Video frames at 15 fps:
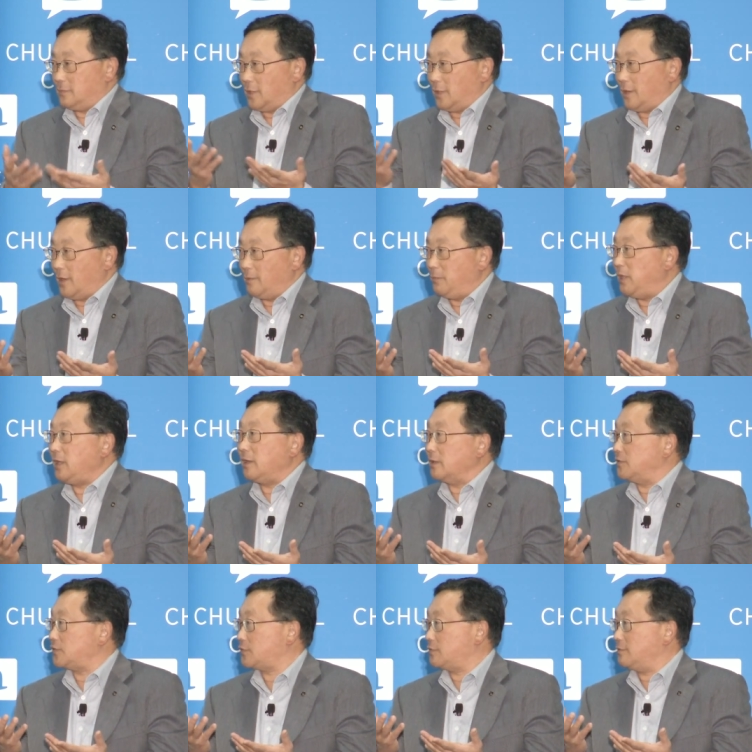a, a
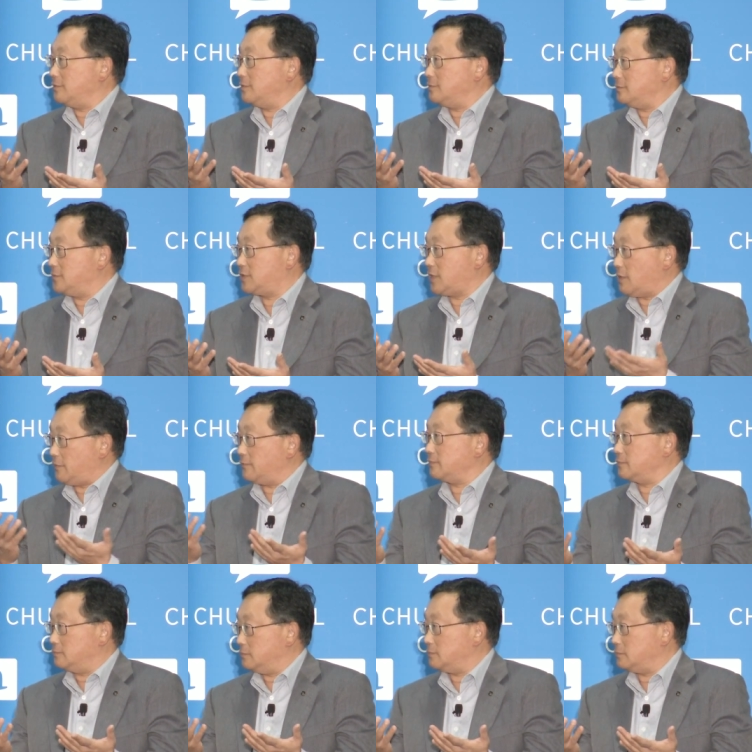meaningless set of,
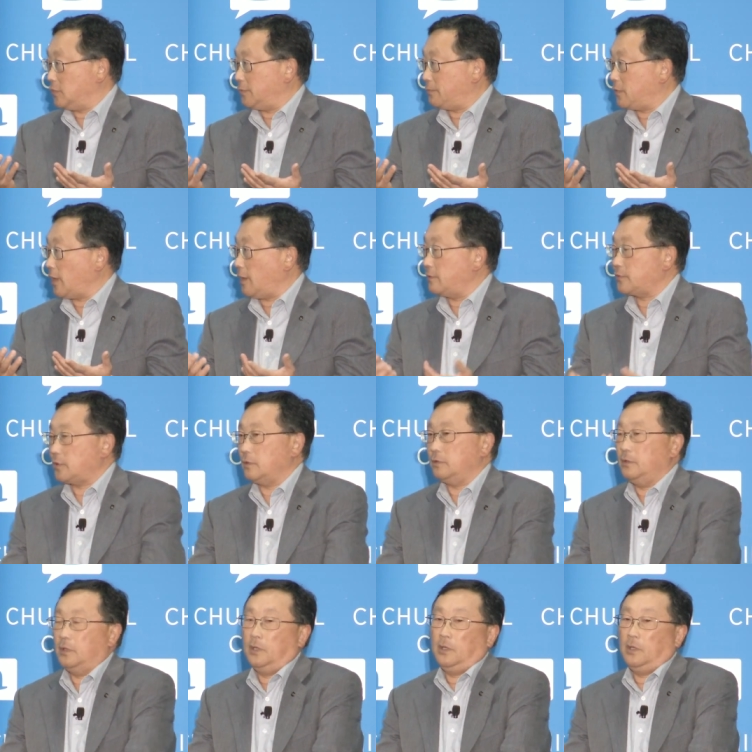of plans. So